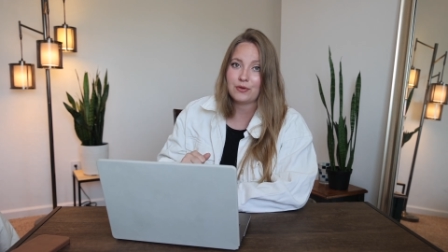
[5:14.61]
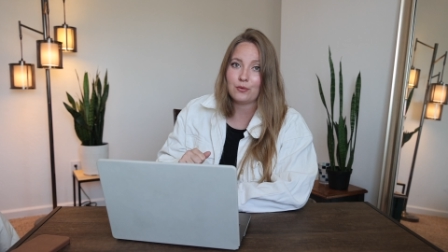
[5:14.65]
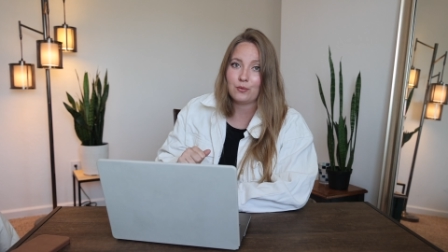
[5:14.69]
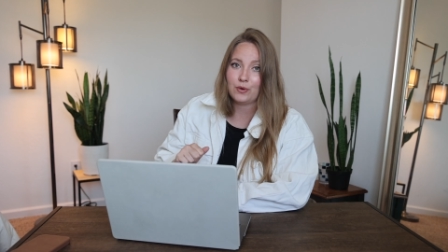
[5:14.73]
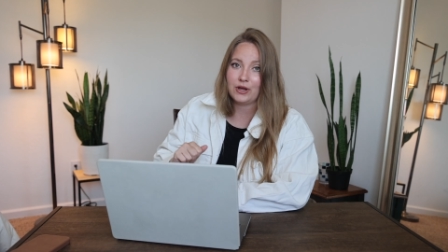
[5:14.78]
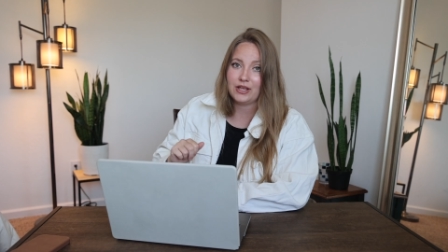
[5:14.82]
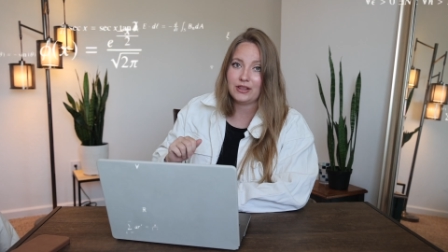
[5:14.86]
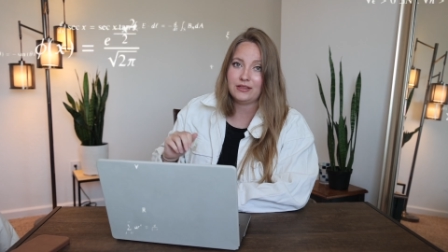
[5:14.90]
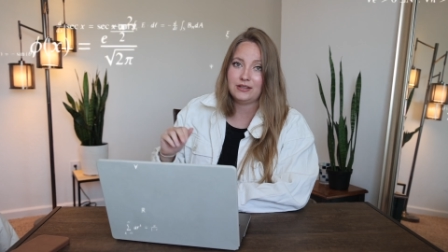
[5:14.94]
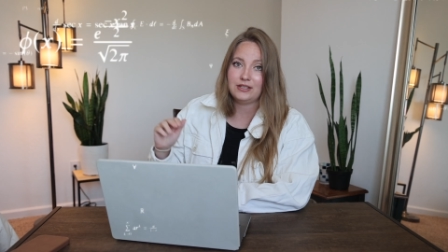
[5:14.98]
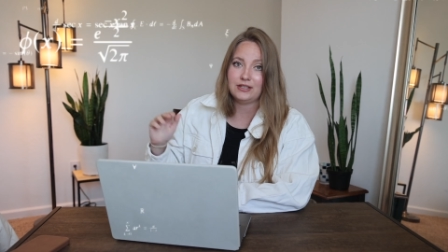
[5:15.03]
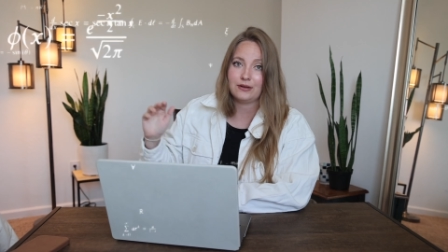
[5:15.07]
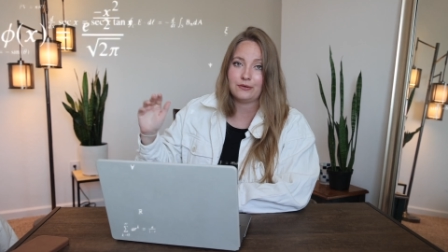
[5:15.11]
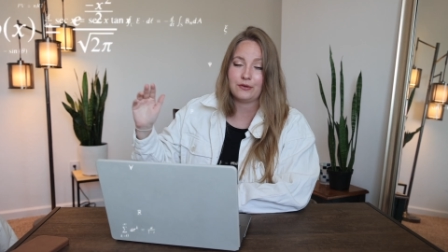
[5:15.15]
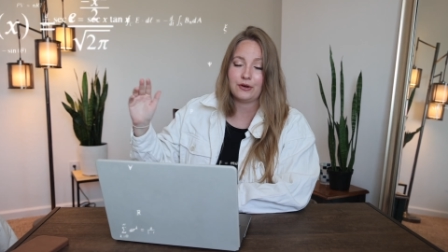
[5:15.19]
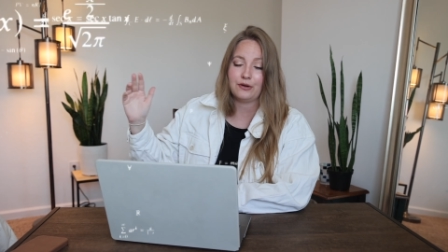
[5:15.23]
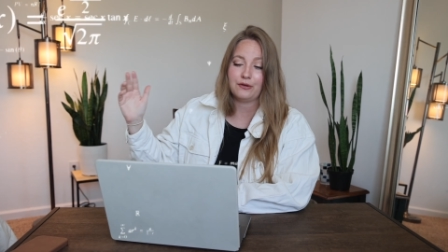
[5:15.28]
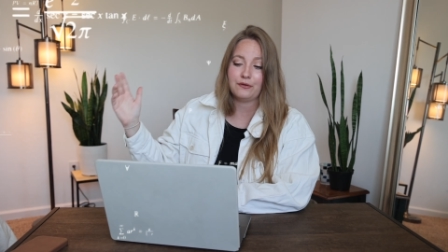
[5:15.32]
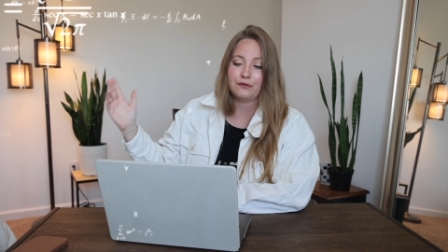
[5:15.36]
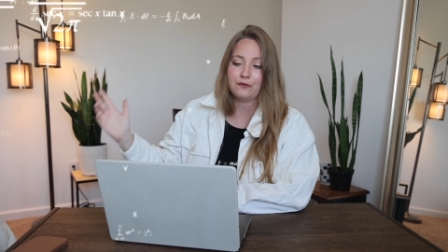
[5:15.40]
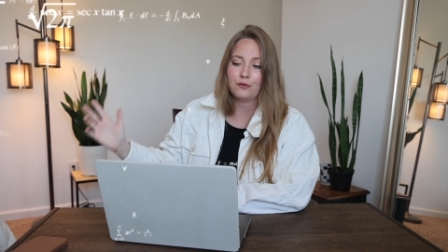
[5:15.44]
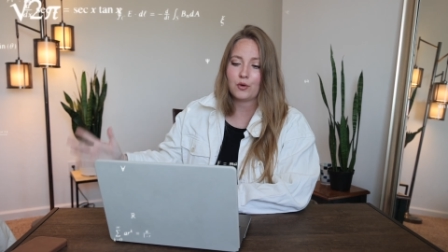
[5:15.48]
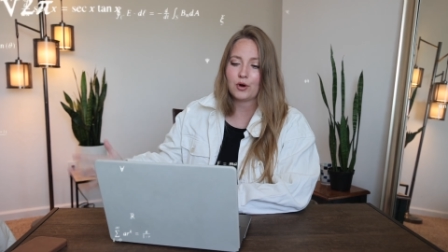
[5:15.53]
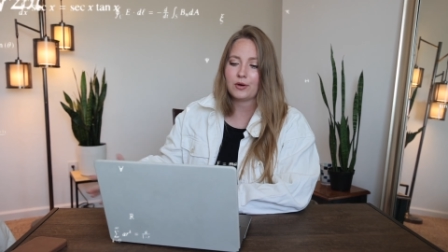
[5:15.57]
with
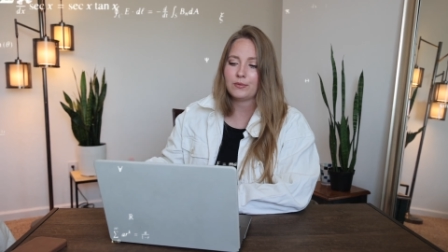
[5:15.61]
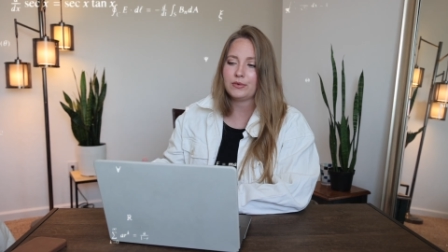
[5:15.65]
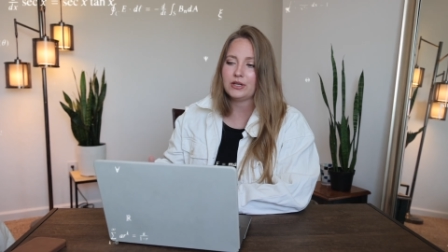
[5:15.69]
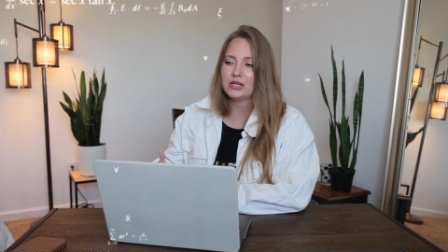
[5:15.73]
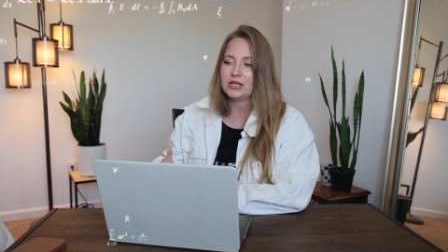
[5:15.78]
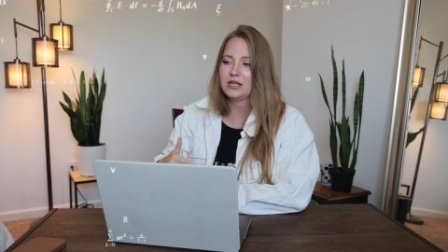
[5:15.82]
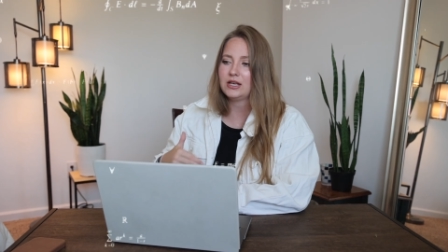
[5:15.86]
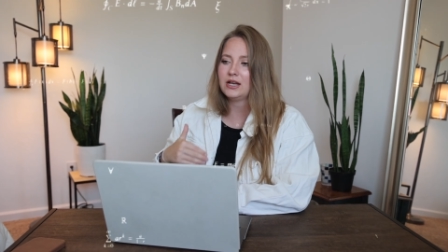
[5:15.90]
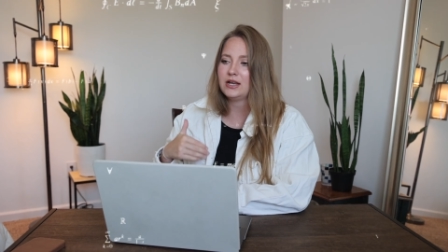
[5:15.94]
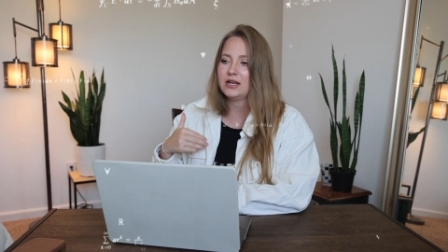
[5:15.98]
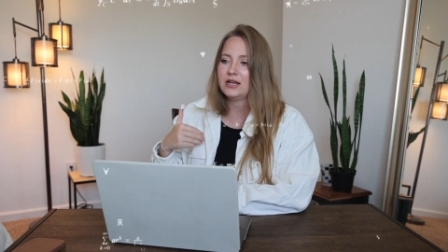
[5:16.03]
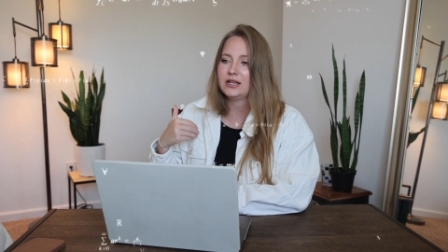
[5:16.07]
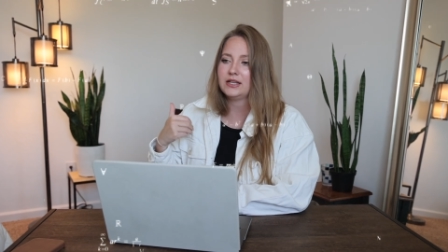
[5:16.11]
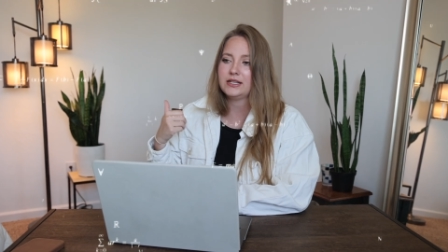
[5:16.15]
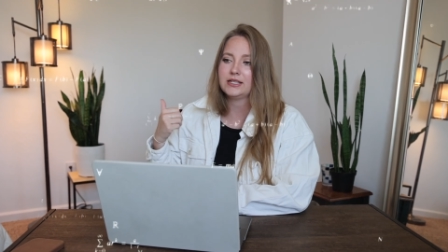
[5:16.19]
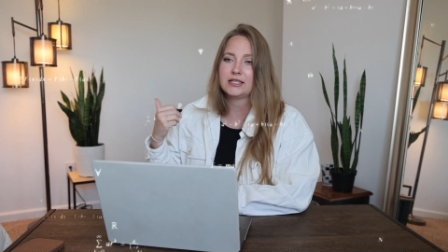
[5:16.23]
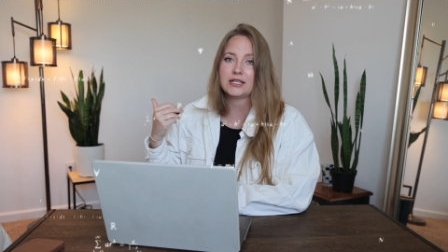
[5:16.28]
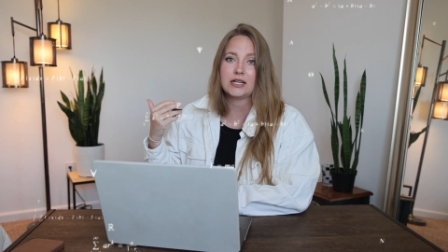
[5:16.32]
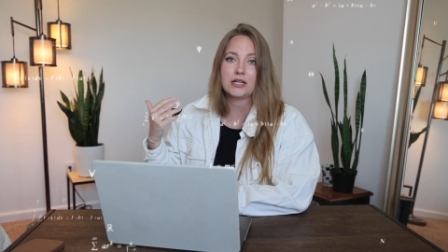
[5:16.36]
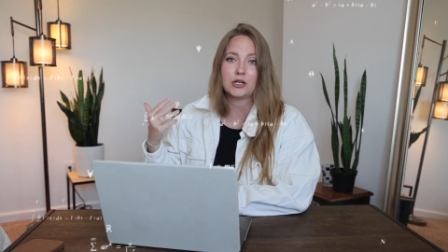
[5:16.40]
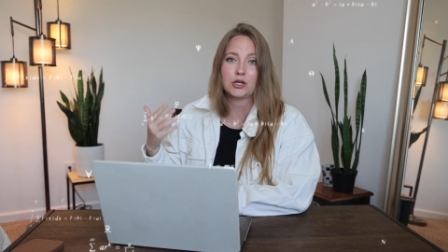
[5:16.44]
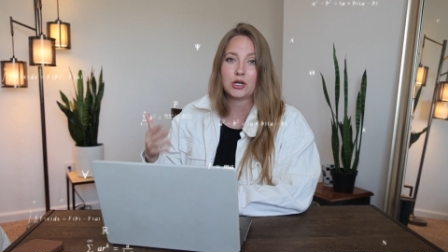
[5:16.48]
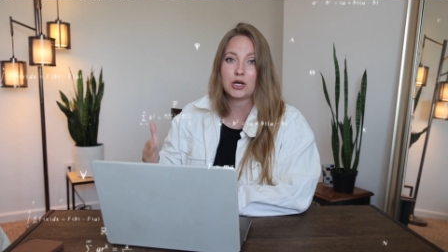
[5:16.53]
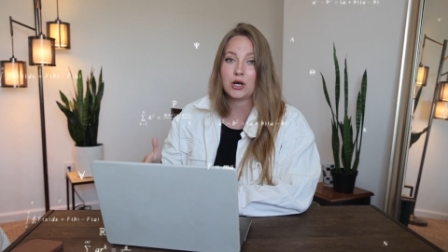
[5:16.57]
different formulas
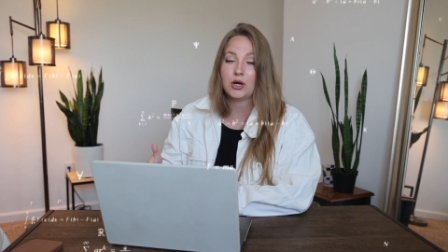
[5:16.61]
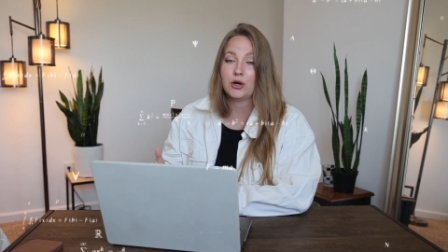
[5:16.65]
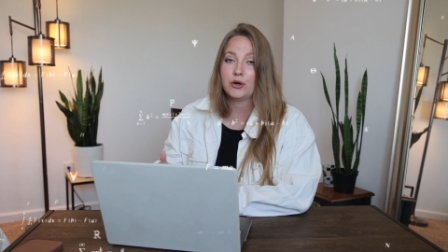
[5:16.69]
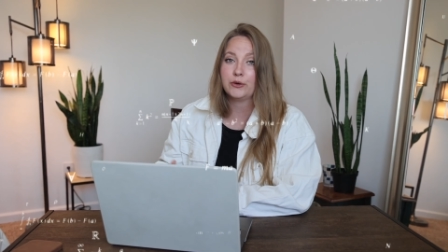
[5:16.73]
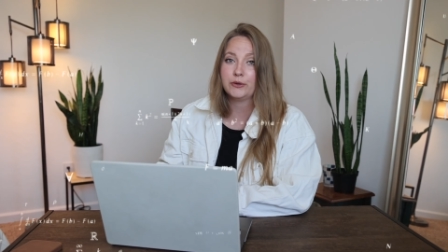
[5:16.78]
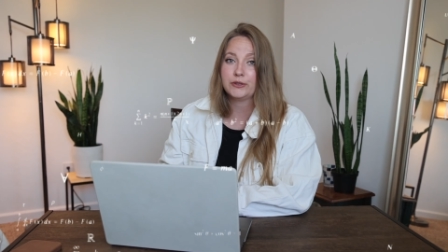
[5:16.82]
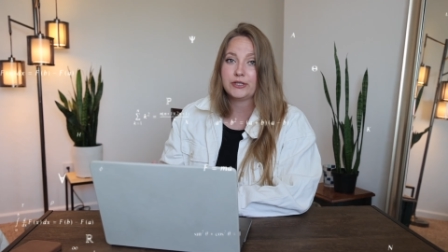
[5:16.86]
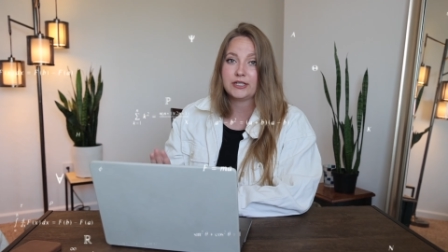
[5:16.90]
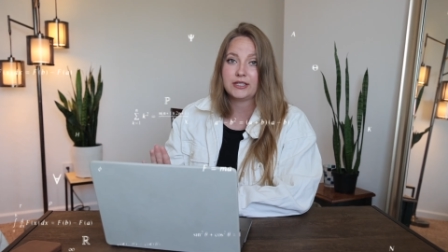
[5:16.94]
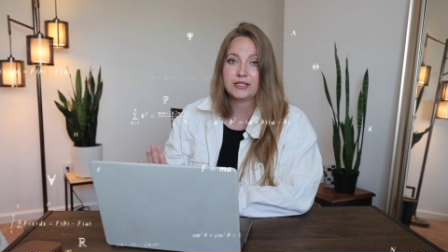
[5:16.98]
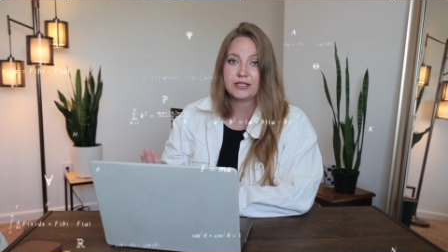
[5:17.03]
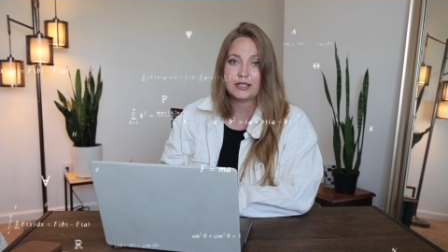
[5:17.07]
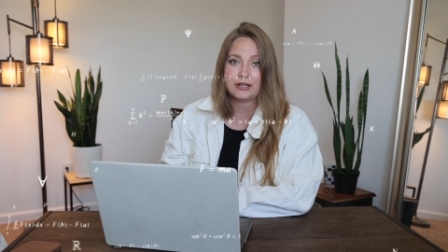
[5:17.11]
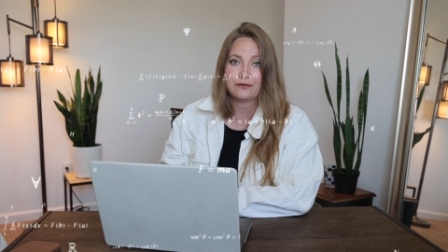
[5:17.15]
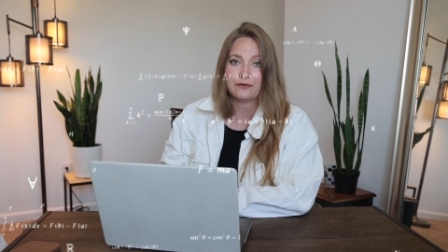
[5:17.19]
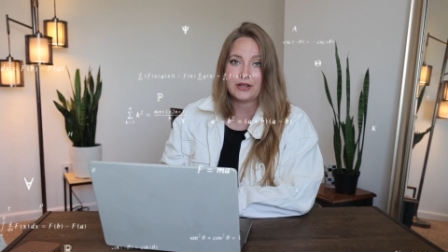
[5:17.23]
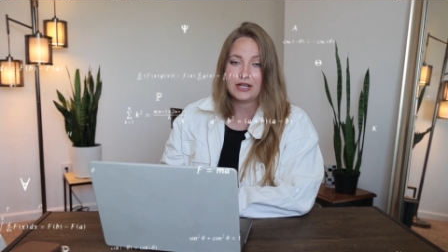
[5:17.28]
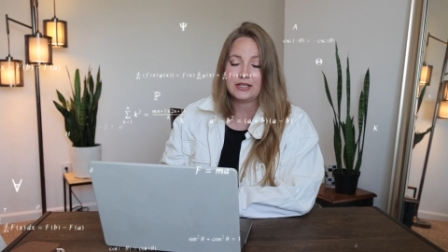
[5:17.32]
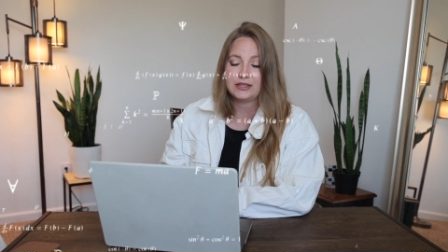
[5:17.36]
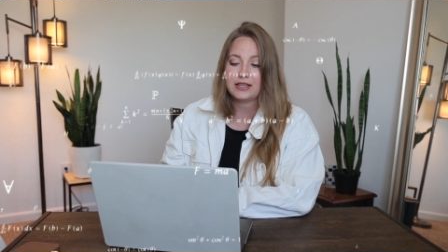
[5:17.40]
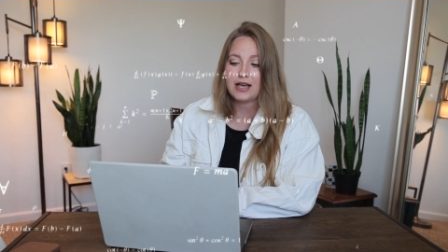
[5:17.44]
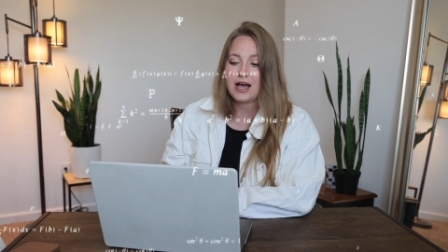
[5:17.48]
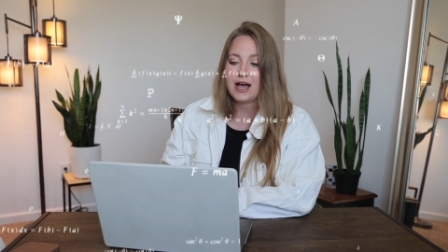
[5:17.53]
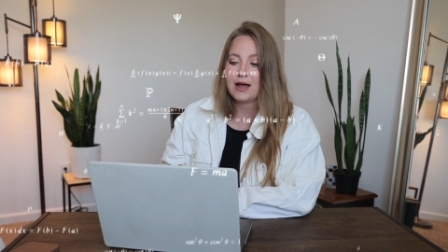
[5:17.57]
and codes and stuff
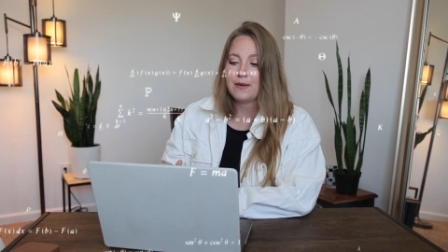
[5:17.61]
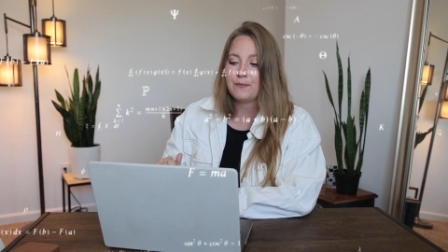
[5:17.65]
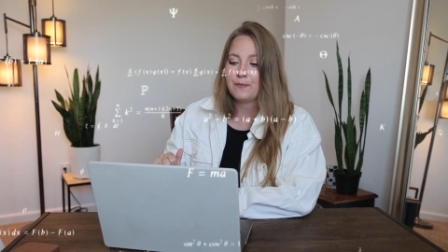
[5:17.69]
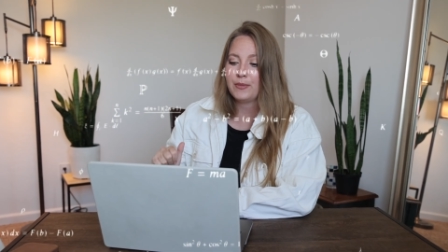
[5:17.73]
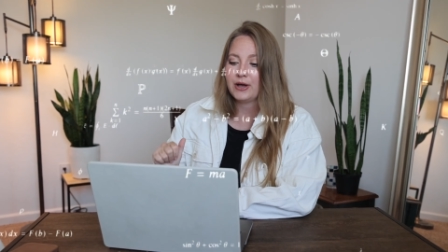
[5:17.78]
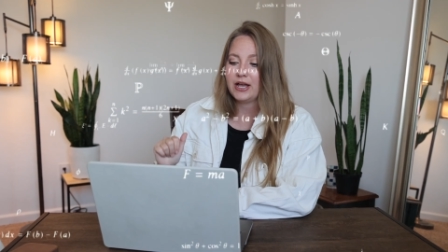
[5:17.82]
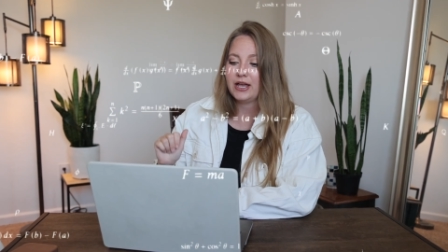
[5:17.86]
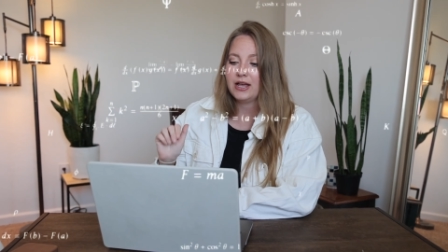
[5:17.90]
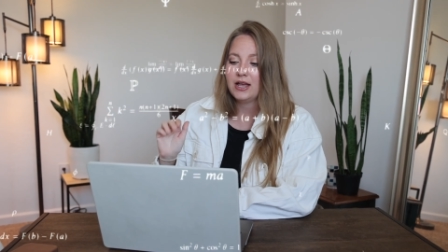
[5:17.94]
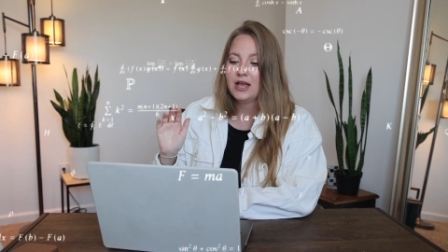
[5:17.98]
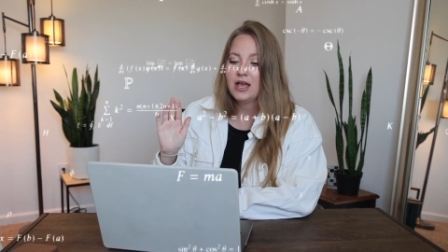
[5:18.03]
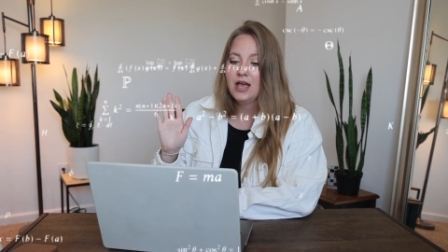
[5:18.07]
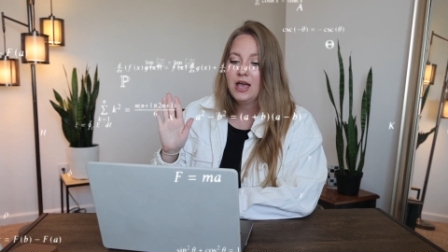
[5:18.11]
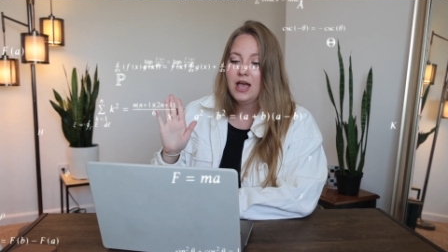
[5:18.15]
like that, but